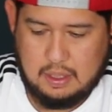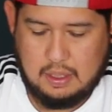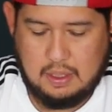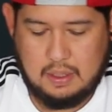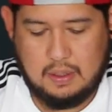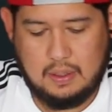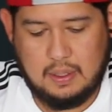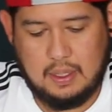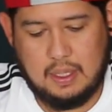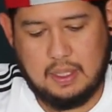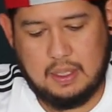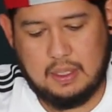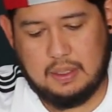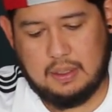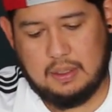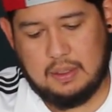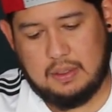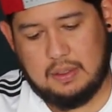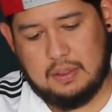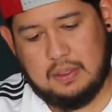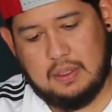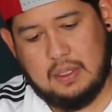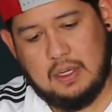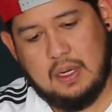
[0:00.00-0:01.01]
Alright,
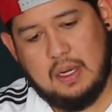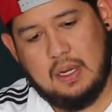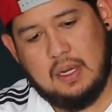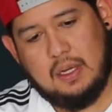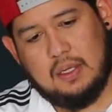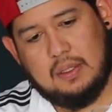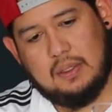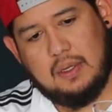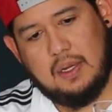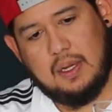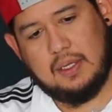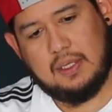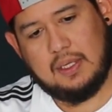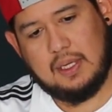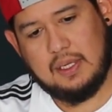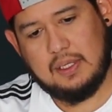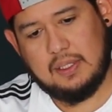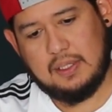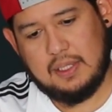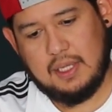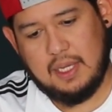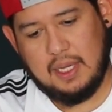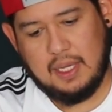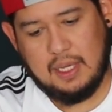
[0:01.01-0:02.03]
so as you can
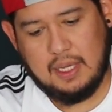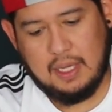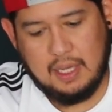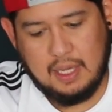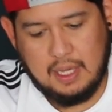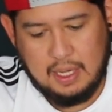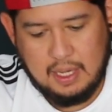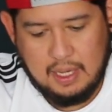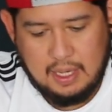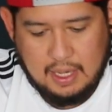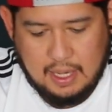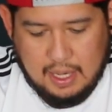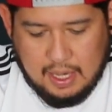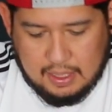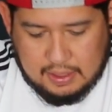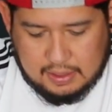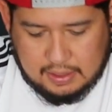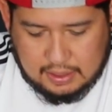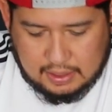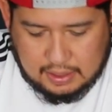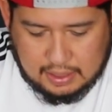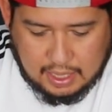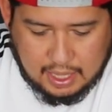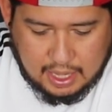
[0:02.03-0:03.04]
see, it
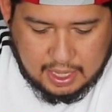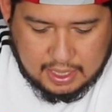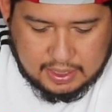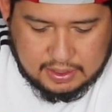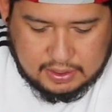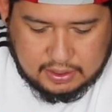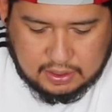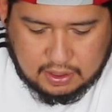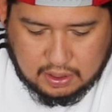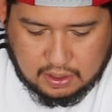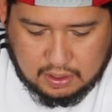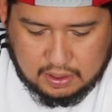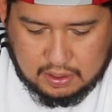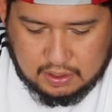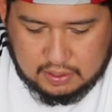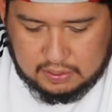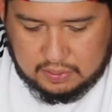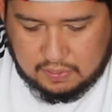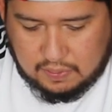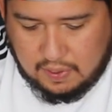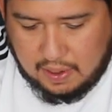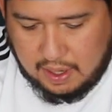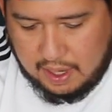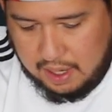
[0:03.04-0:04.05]
has a nice color
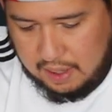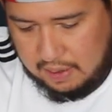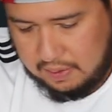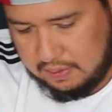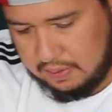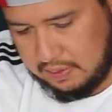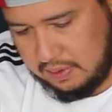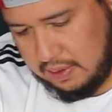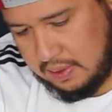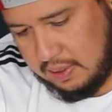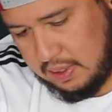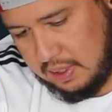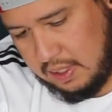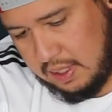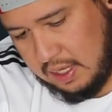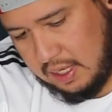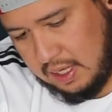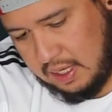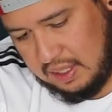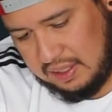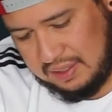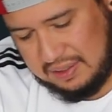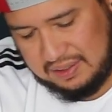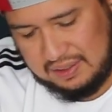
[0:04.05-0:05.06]
throughout.
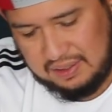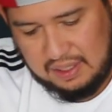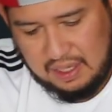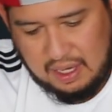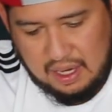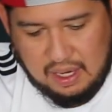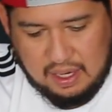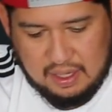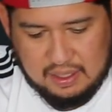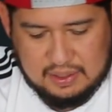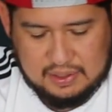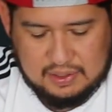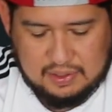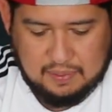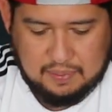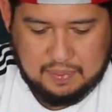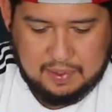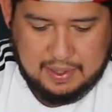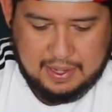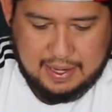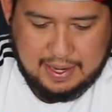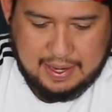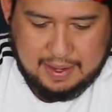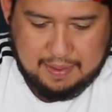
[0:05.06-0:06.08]
It's not
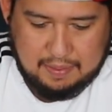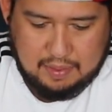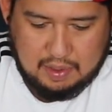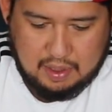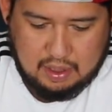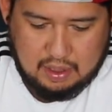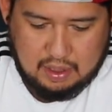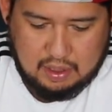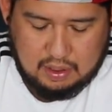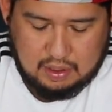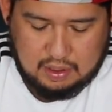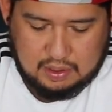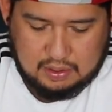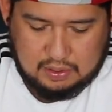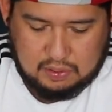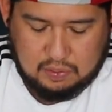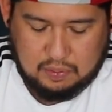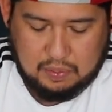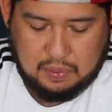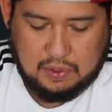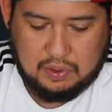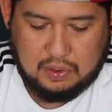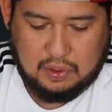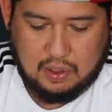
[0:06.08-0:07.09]
super amber or
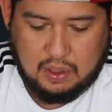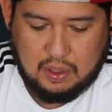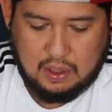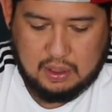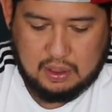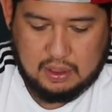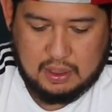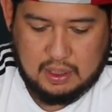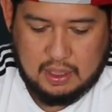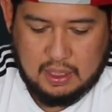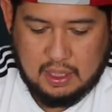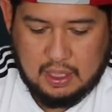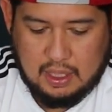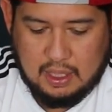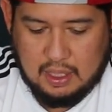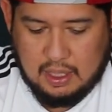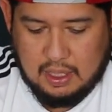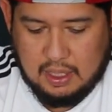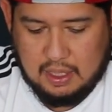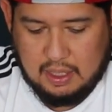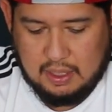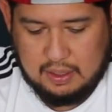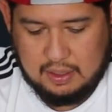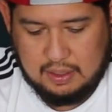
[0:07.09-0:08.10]
super dark.
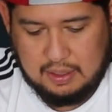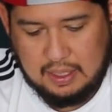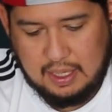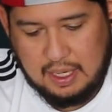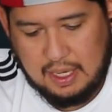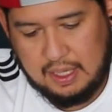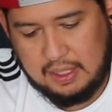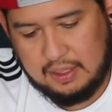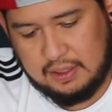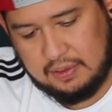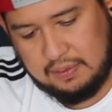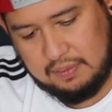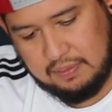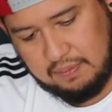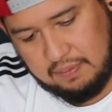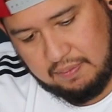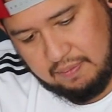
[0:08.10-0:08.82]
Nice